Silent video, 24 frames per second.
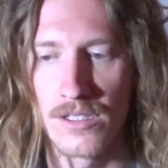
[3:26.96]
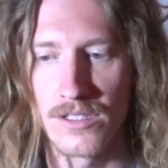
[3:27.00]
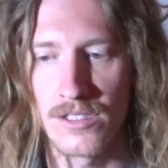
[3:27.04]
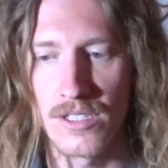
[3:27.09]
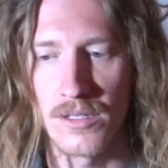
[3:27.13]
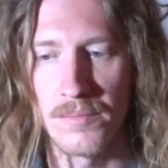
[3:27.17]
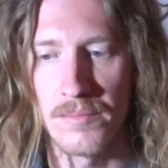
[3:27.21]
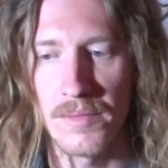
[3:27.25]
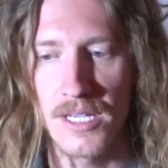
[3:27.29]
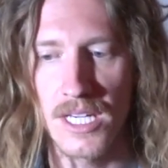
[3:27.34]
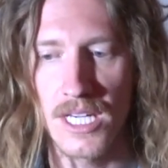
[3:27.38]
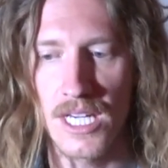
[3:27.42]

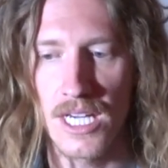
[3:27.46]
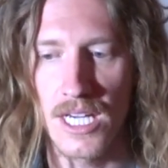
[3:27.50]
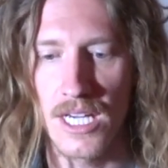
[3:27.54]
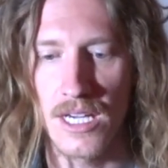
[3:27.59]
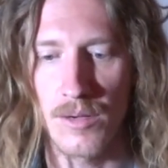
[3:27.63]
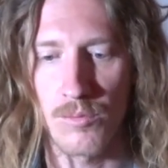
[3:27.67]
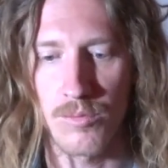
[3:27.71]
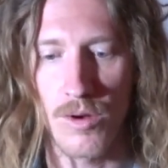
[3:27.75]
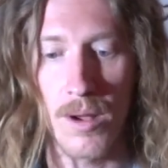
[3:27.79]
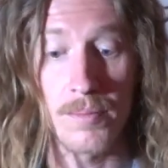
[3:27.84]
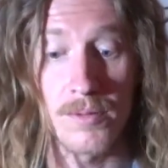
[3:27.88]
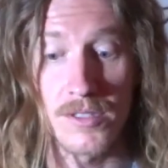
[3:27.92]
to me,
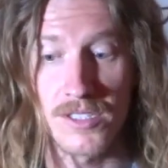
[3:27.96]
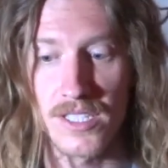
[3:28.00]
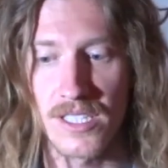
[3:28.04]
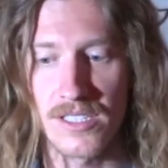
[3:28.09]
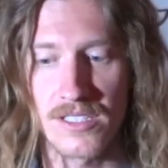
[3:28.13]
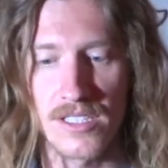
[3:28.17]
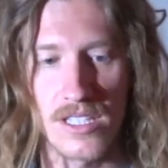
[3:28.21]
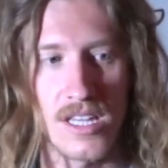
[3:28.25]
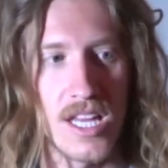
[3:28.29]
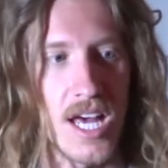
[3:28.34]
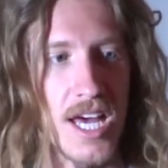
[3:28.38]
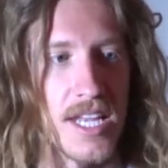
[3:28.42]
it
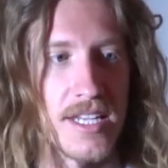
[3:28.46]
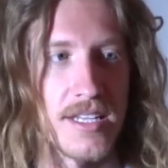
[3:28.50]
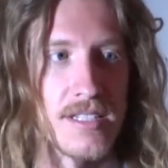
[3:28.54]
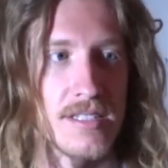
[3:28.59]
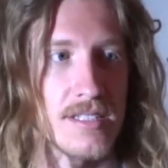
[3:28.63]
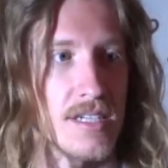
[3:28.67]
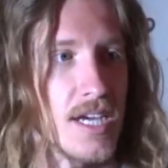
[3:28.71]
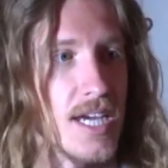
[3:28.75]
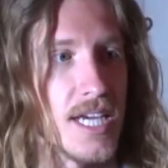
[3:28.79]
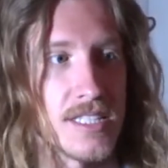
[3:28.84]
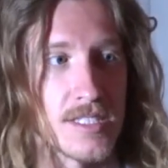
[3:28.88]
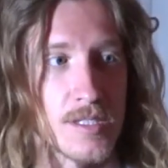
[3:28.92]
represents a lot and
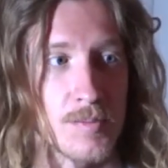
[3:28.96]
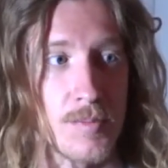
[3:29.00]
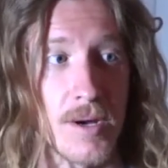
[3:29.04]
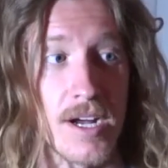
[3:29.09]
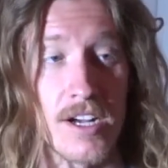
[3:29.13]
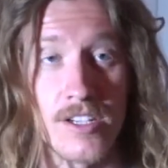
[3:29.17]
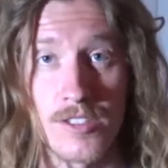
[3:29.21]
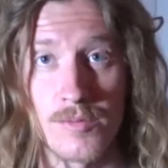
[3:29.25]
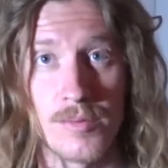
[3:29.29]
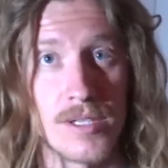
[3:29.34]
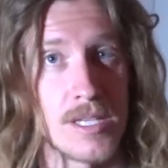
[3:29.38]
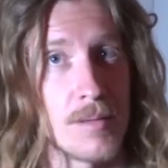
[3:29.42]

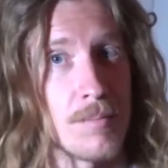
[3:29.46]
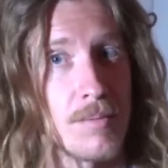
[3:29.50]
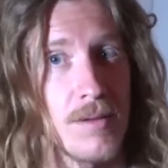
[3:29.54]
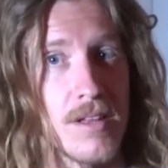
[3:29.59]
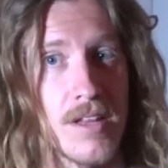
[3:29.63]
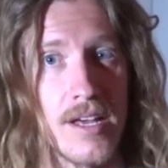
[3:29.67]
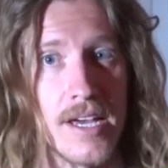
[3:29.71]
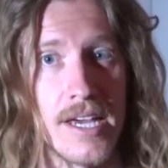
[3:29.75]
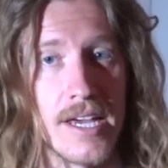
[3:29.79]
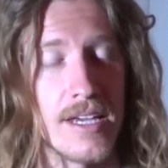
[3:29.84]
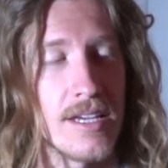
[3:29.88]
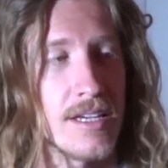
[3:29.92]
inspires me to
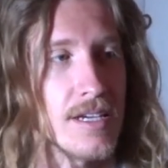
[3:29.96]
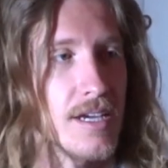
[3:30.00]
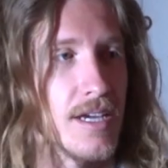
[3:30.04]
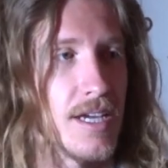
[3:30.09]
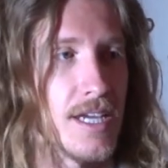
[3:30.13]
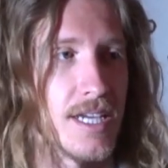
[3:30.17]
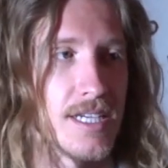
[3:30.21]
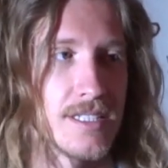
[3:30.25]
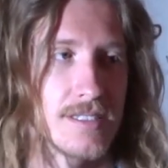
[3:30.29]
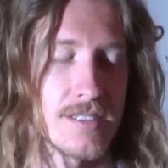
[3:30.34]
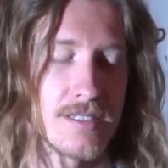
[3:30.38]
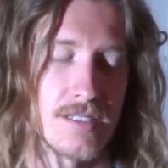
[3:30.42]
play.
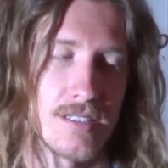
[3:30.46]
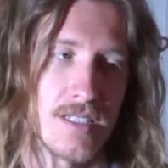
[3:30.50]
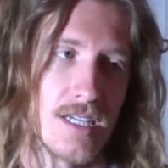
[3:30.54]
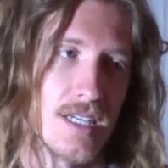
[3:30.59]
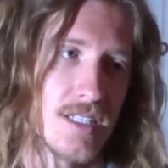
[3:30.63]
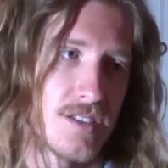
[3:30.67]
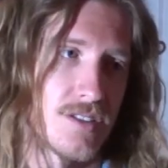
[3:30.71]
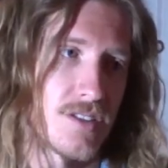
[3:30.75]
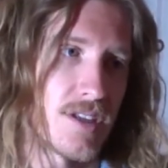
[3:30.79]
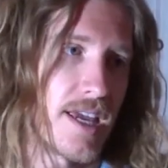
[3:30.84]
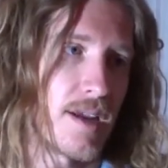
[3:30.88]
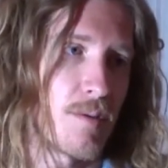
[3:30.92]

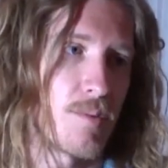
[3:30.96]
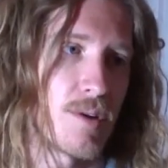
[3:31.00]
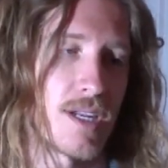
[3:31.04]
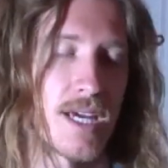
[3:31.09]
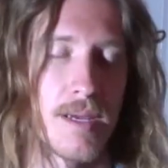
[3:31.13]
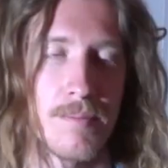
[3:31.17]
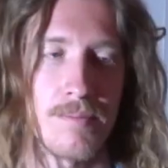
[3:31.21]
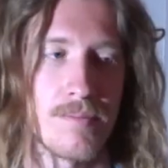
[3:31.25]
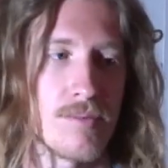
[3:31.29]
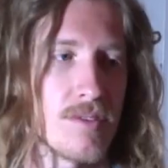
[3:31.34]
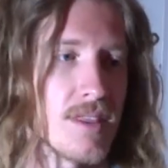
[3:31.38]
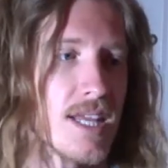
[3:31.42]
It's like when
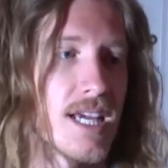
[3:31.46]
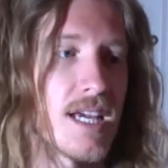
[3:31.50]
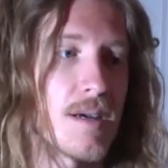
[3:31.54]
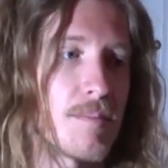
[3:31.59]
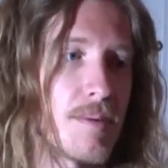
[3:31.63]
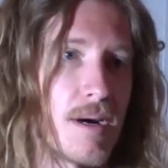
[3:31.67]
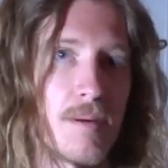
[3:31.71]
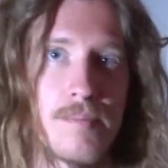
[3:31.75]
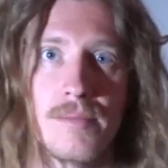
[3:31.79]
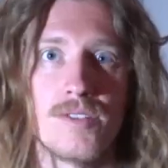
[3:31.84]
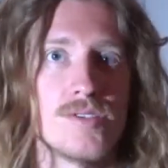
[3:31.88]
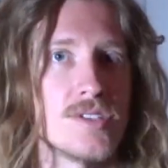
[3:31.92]
I think
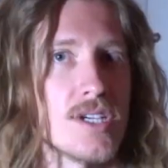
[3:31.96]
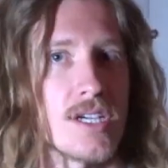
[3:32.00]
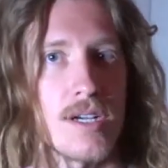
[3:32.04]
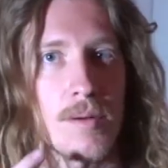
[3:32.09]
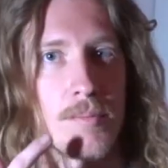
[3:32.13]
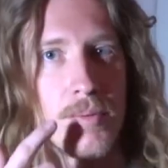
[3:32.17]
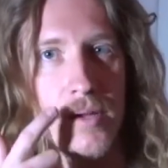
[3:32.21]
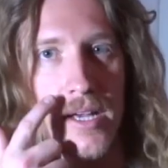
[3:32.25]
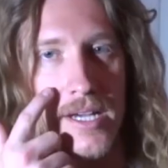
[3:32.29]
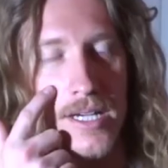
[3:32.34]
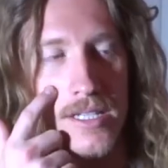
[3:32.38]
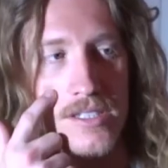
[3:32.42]
about music or
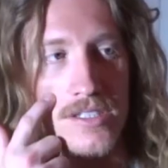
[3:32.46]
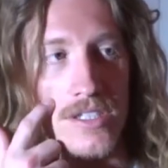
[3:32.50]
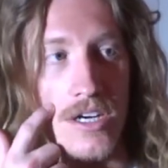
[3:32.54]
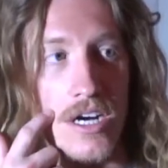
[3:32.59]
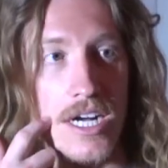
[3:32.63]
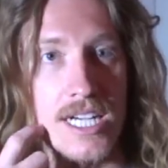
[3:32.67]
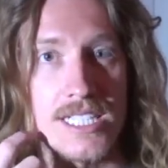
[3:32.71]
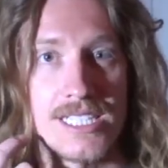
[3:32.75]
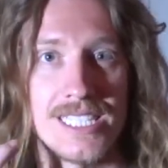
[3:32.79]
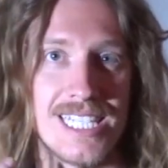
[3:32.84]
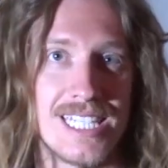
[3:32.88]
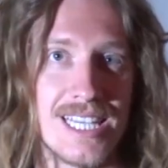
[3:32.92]
playing guitar,
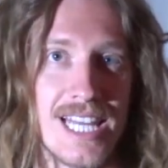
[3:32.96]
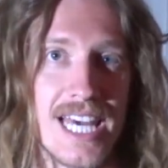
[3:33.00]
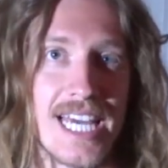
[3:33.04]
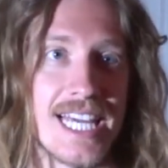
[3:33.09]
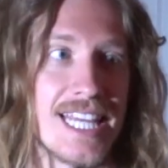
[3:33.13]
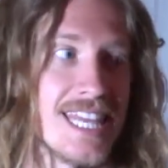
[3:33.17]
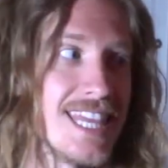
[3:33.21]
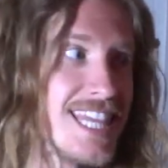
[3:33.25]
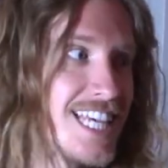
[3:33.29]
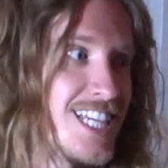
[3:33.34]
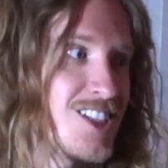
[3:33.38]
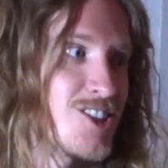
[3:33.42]
I see
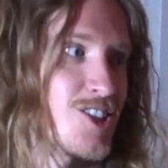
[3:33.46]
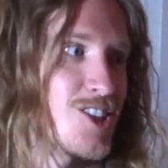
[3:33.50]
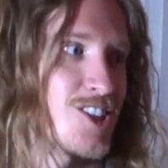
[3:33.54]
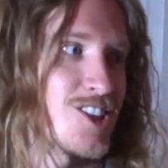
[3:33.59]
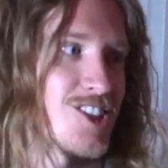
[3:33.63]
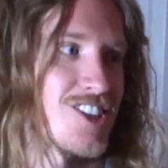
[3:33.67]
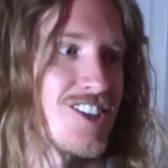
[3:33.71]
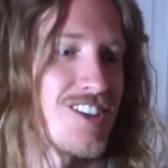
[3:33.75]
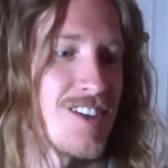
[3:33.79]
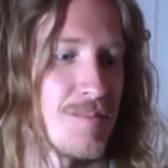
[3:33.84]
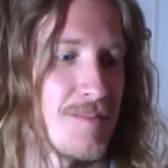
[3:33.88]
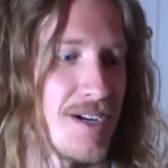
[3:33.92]
this
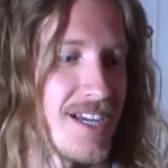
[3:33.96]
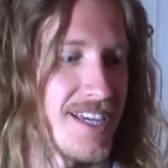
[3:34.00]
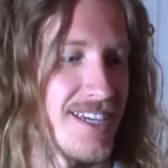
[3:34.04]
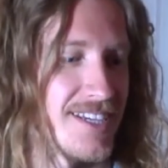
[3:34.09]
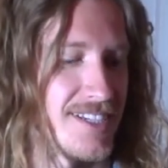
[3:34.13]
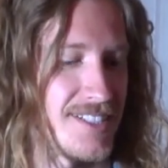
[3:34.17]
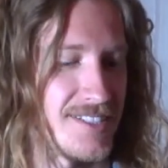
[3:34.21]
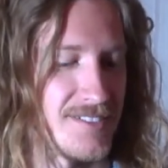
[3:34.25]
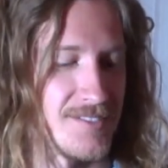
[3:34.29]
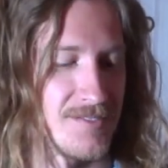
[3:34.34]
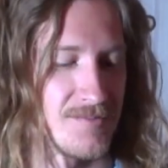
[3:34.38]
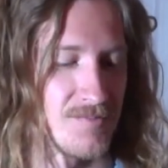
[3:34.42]
guitar in my
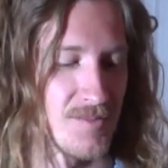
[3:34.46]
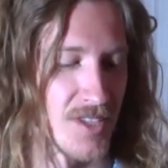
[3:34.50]
head.